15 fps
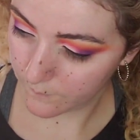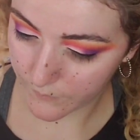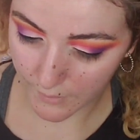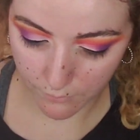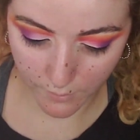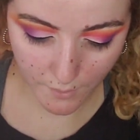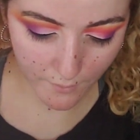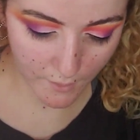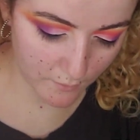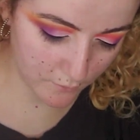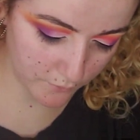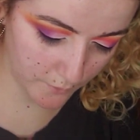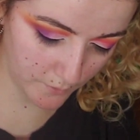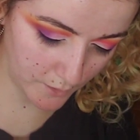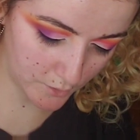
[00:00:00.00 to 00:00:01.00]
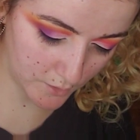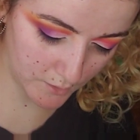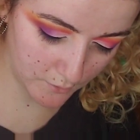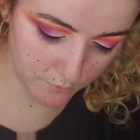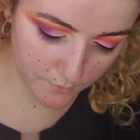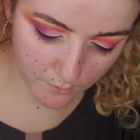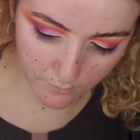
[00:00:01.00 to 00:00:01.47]
I really like this foundation. It
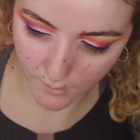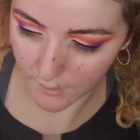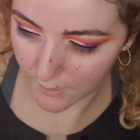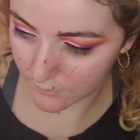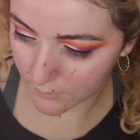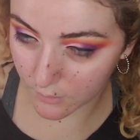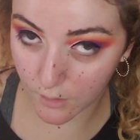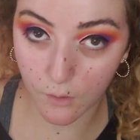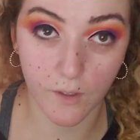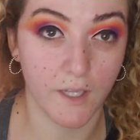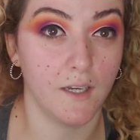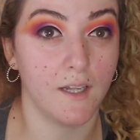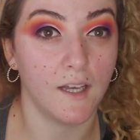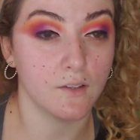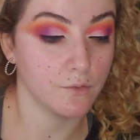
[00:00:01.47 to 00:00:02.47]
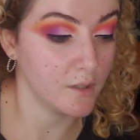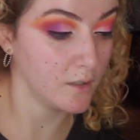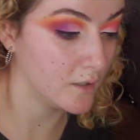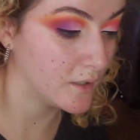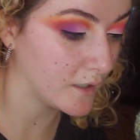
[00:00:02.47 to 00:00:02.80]
gives me a really nice glow, and it has really good